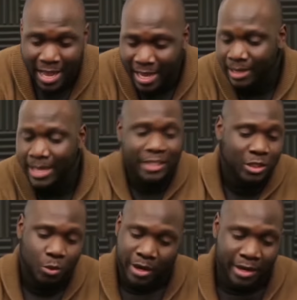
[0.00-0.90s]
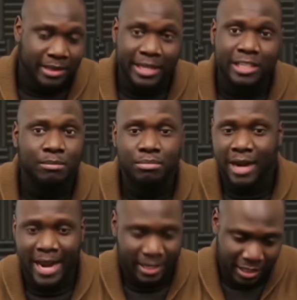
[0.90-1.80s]
And that's where these
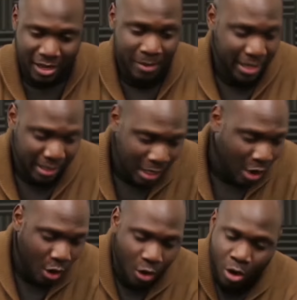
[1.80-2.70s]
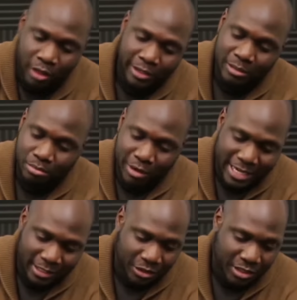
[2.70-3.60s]
brands come in. All of these
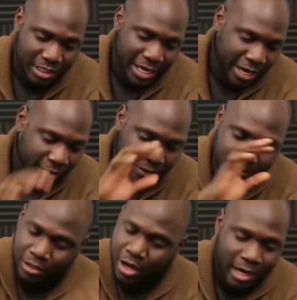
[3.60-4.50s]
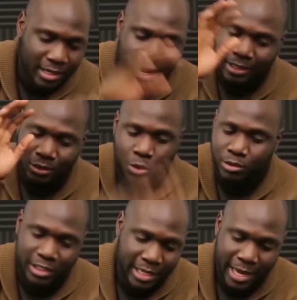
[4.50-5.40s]
brands that you see here, from the Dark Knot,
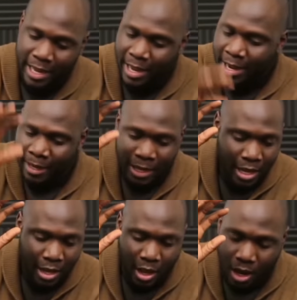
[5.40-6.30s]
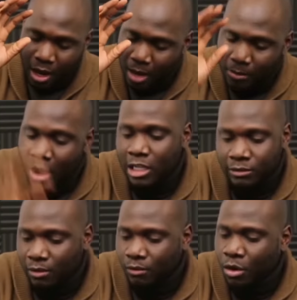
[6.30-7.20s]
OTAA,
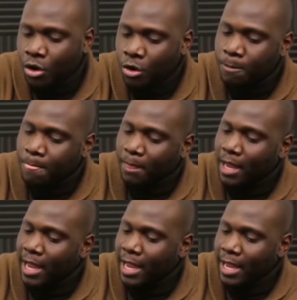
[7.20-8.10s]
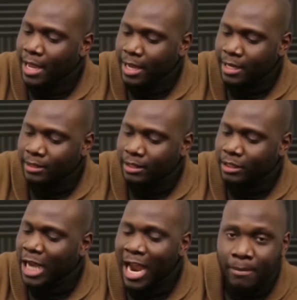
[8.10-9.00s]
Oxford Rowe, and
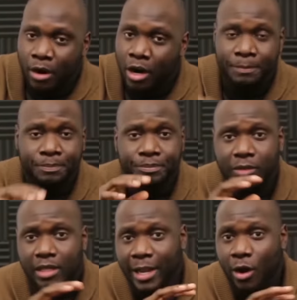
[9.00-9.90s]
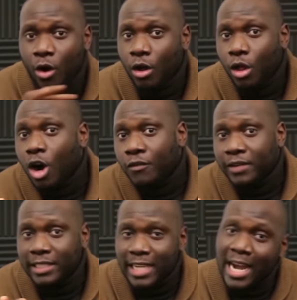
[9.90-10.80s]
Tie Bar, they all
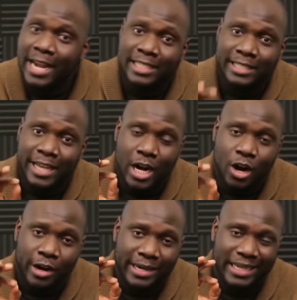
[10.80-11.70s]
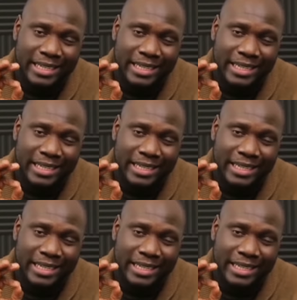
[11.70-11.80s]
offer ties that are at